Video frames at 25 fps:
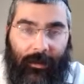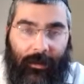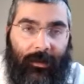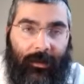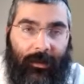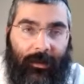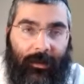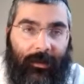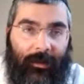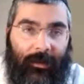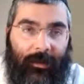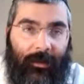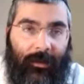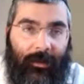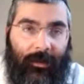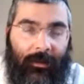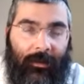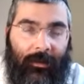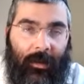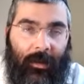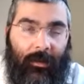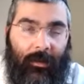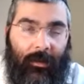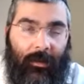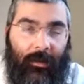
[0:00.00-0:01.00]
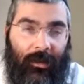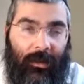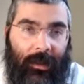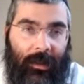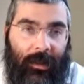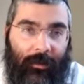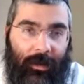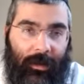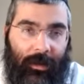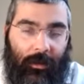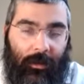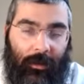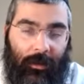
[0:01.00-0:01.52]
is not limited to
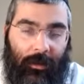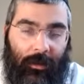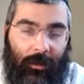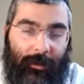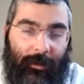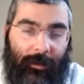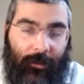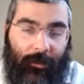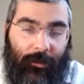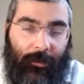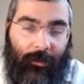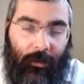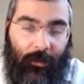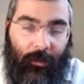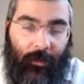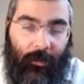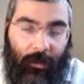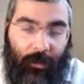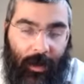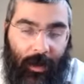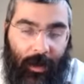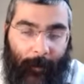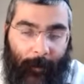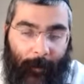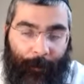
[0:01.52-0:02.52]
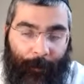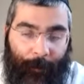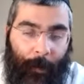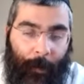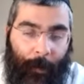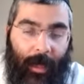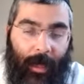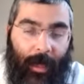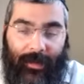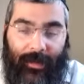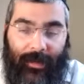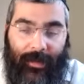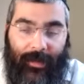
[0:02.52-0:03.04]
a specific form,
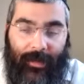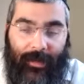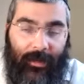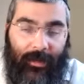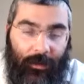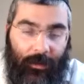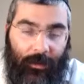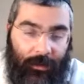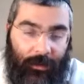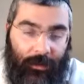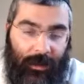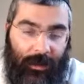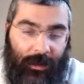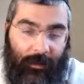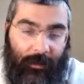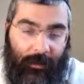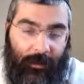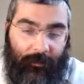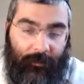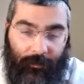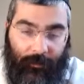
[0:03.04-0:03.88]
Vatsiyurim,